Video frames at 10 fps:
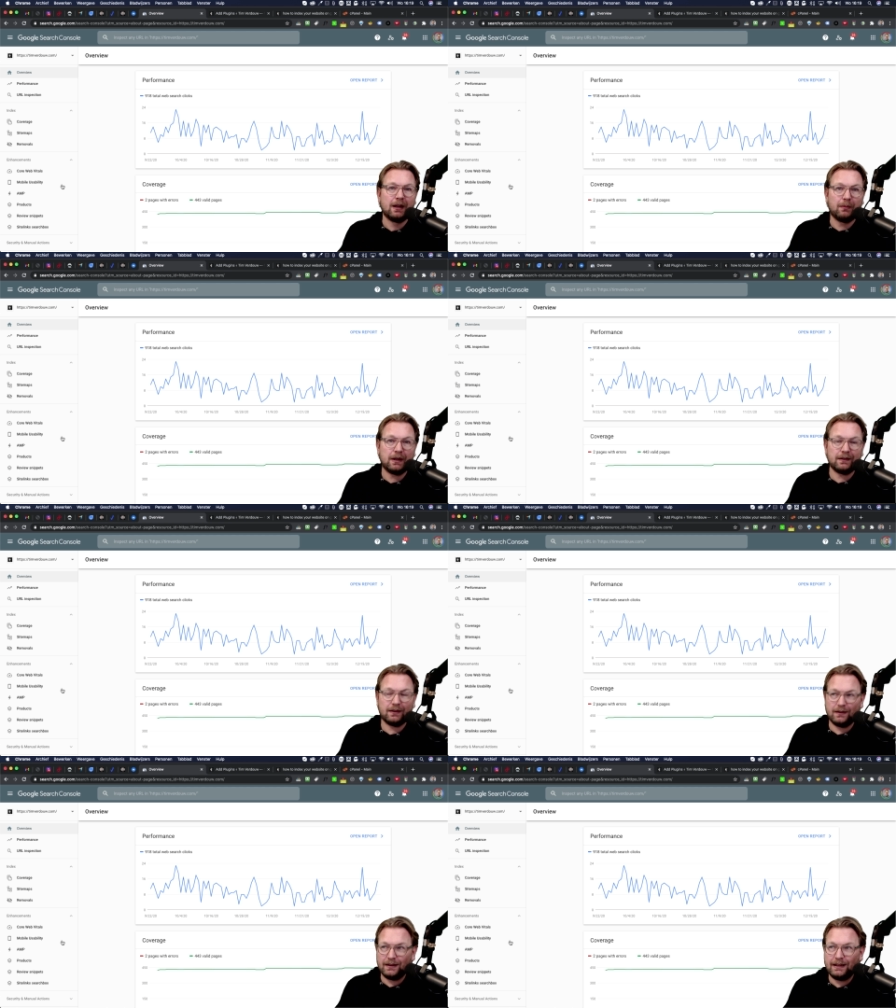
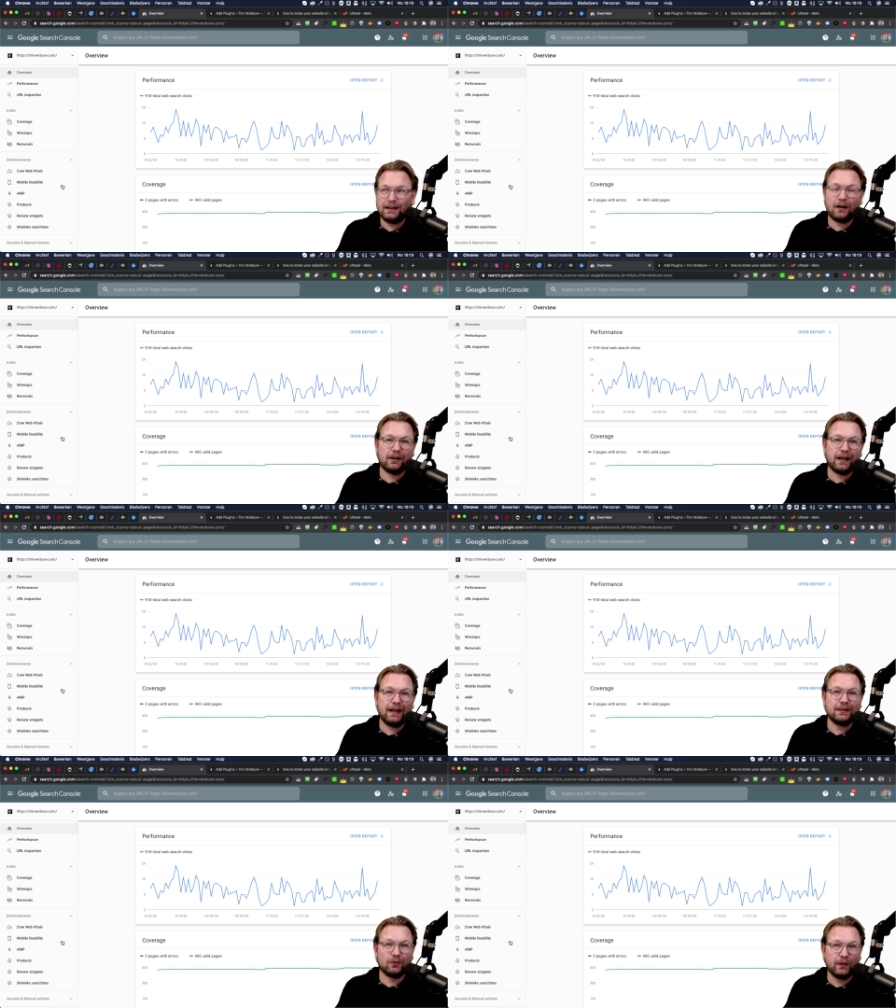but in our
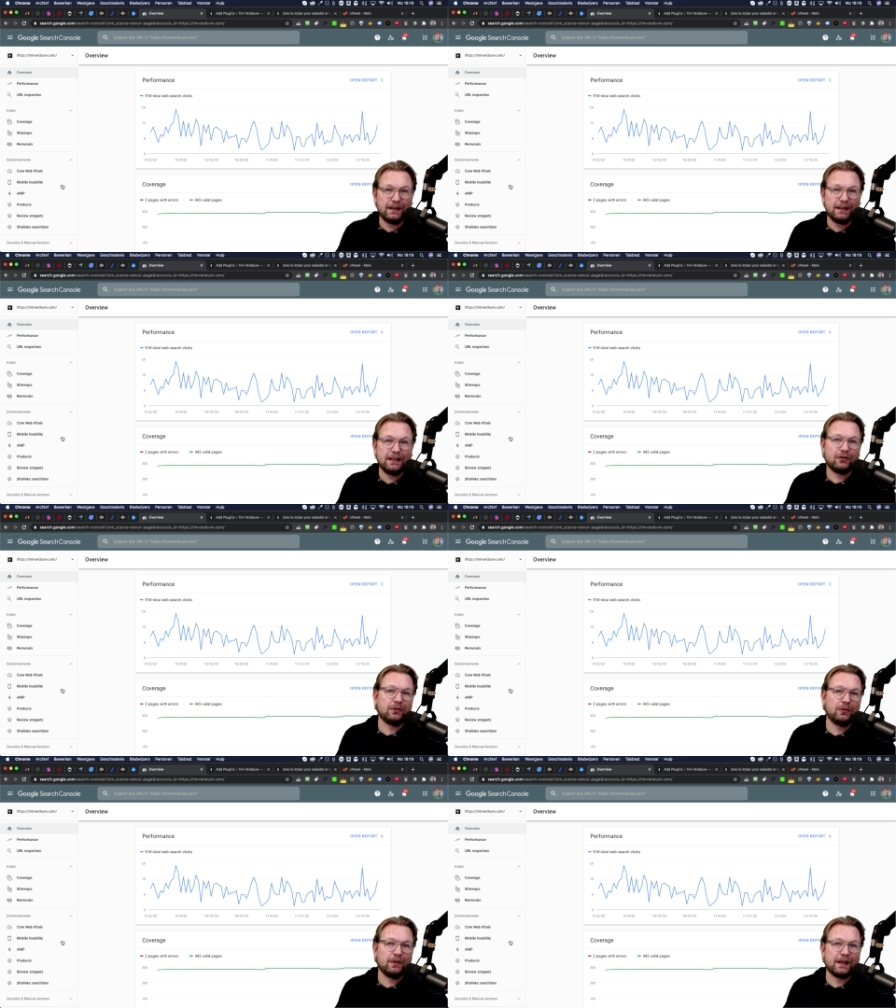case, we need to
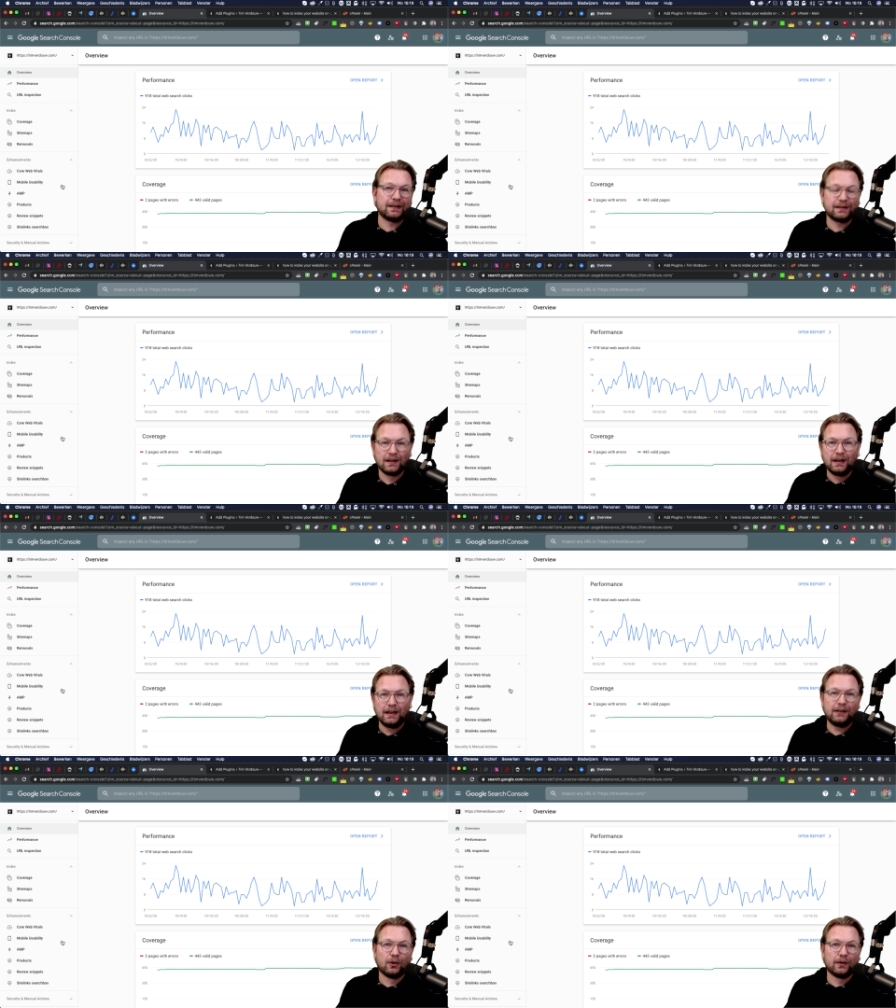do this
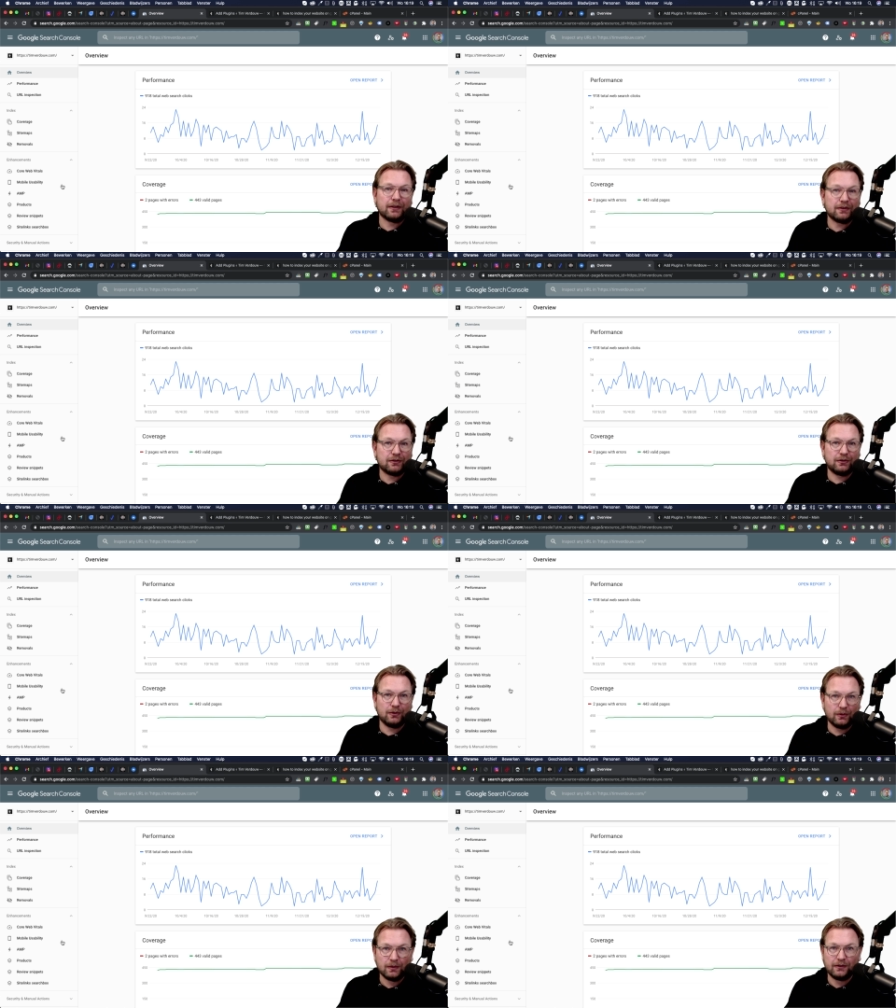in order
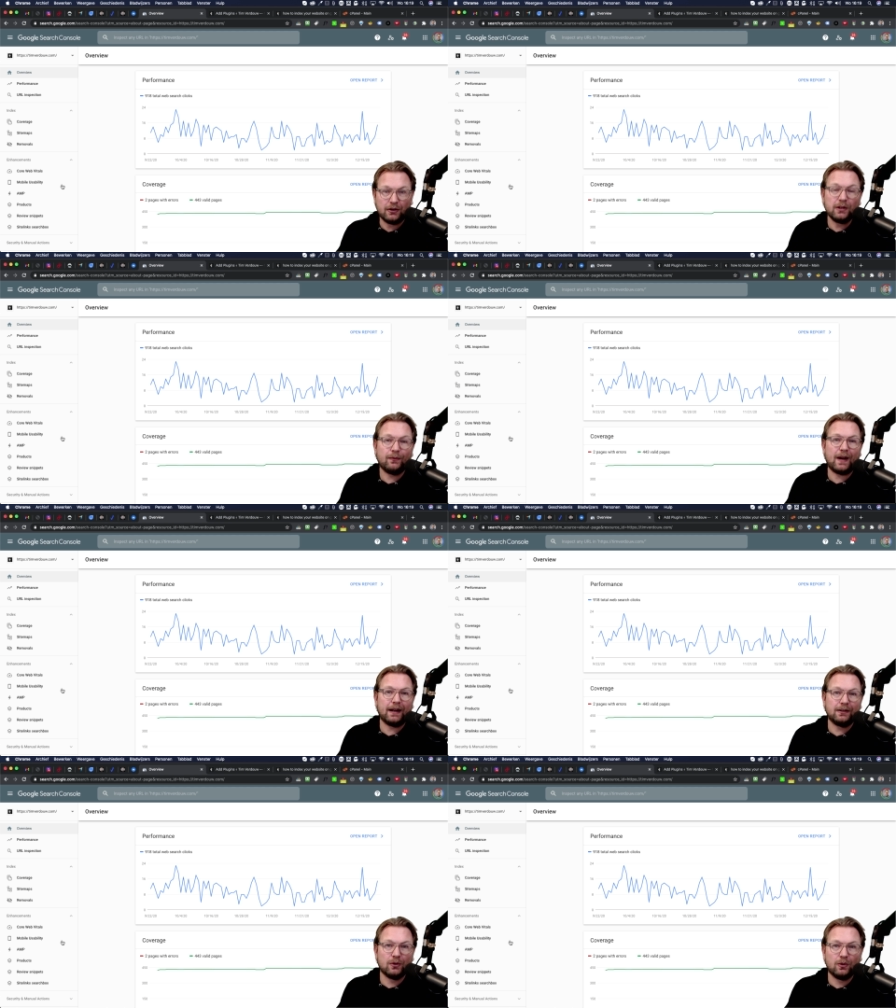to
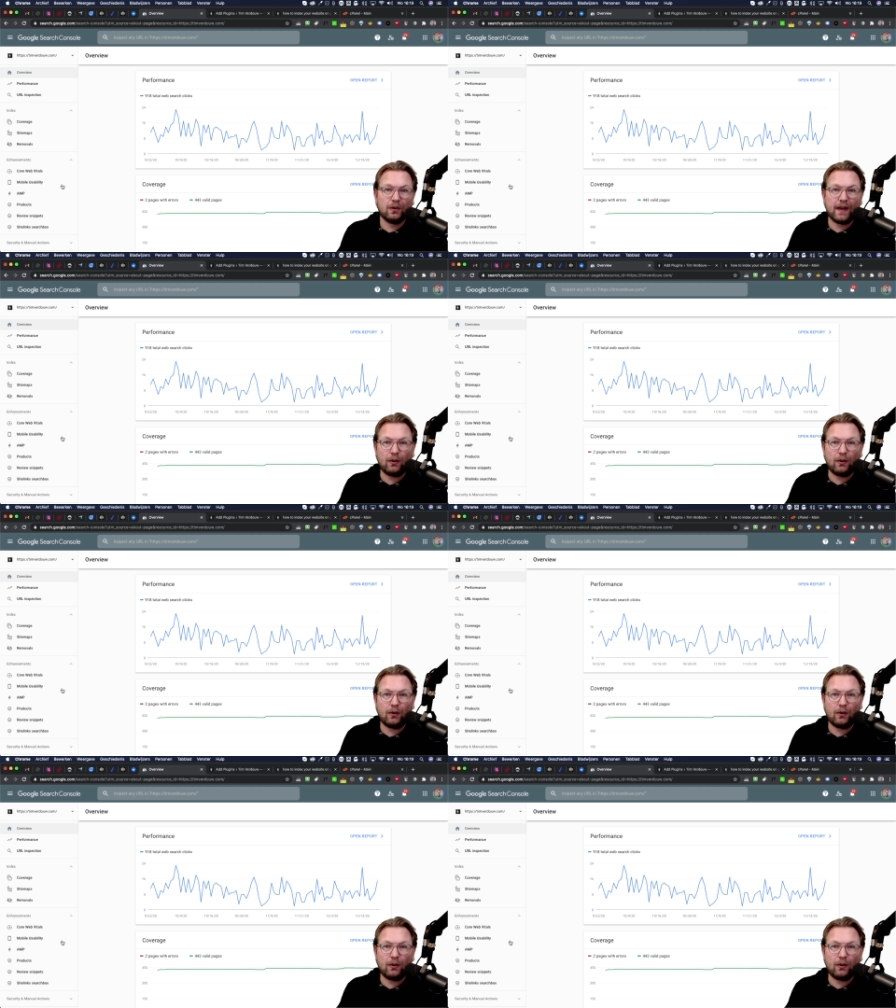notify Google that